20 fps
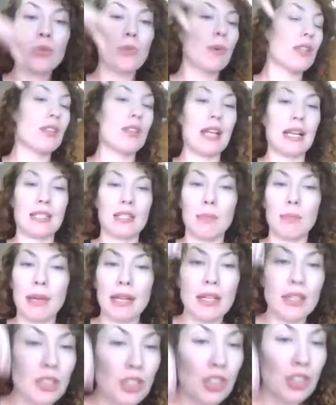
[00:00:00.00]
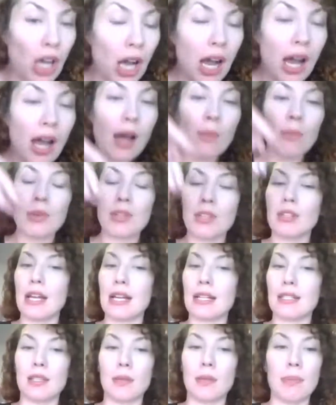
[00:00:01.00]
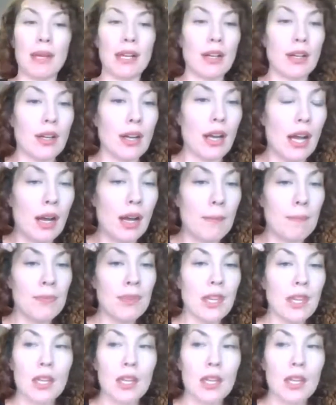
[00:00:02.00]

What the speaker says: whether that's a better job, whether that's a better